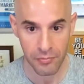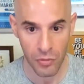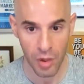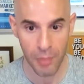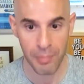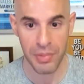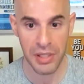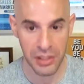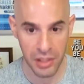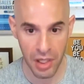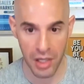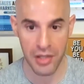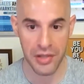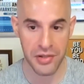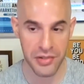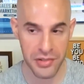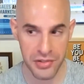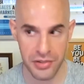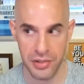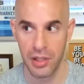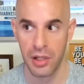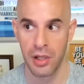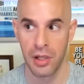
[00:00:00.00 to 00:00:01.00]

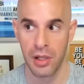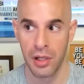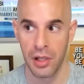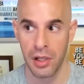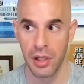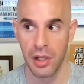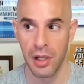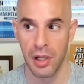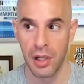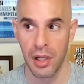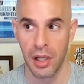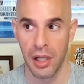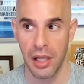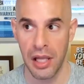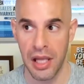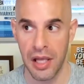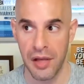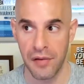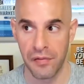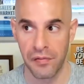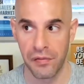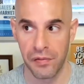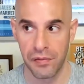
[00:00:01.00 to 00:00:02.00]
Because
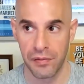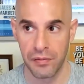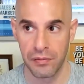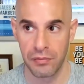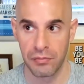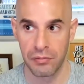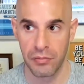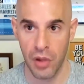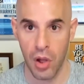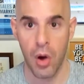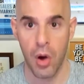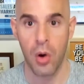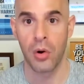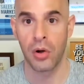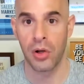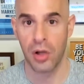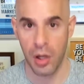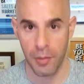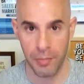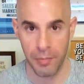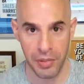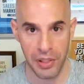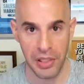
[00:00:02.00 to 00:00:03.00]
if the whole
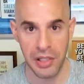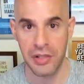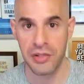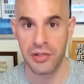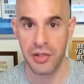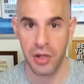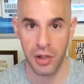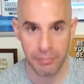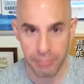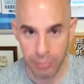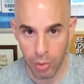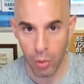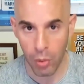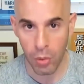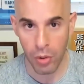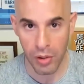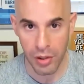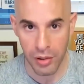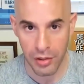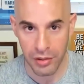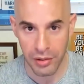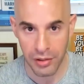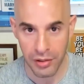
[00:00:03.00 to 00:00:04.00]
company is on
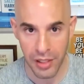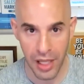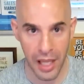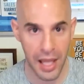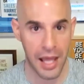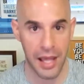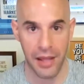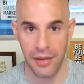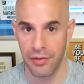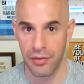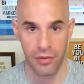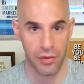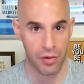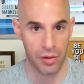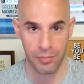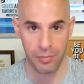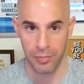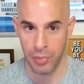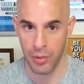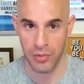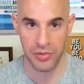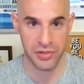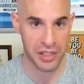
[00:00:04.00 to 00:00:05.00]
board and they're
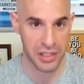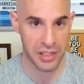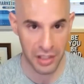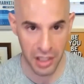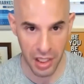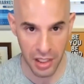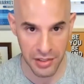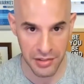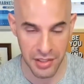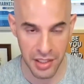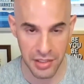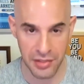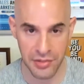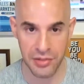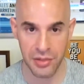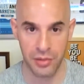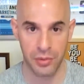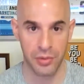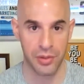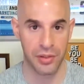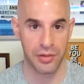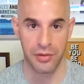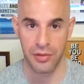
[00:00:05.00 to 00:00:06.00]
posting content
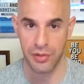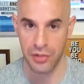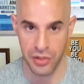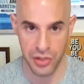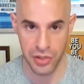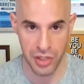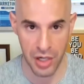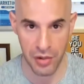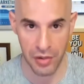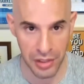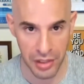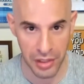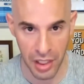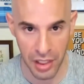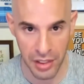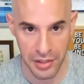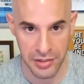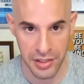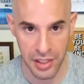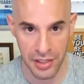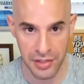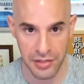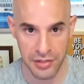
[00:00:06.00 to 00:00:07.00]
to it, they're sharing
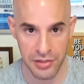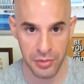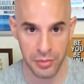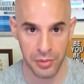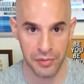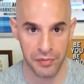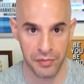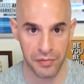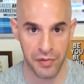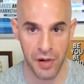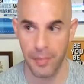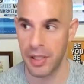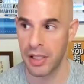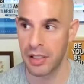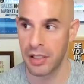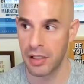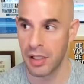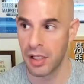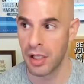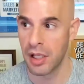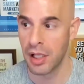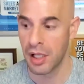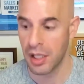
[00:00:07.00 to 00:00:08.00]
content to and from it,
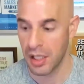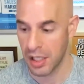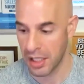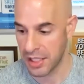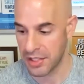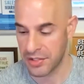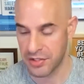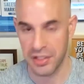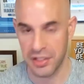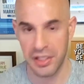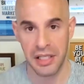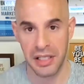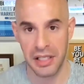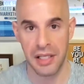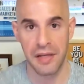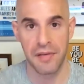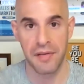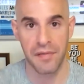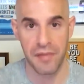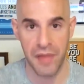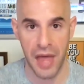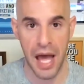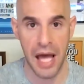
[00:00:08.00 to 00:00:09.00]
it's going to
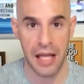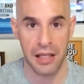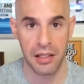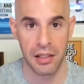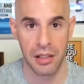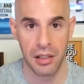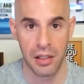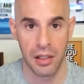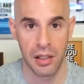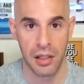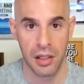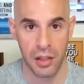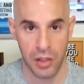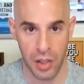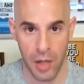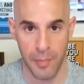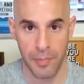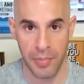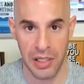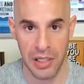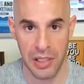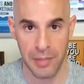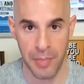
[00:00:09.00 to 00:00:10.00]
give that
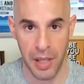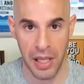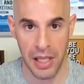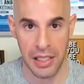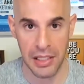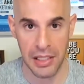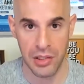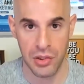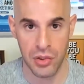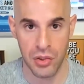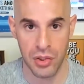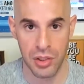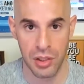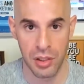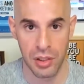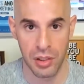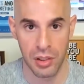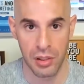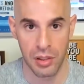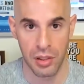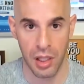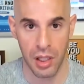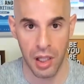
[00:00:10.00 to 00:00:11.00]
company page
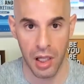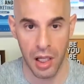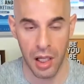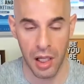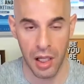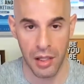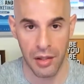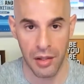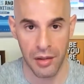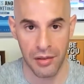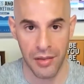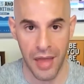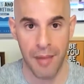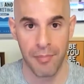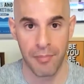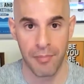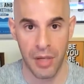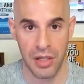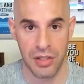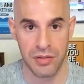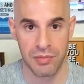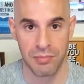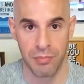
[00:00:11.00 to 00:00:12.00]
that
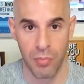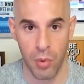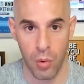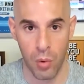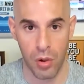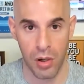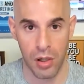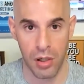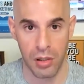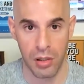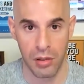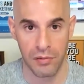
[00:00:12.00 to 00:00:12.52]
much more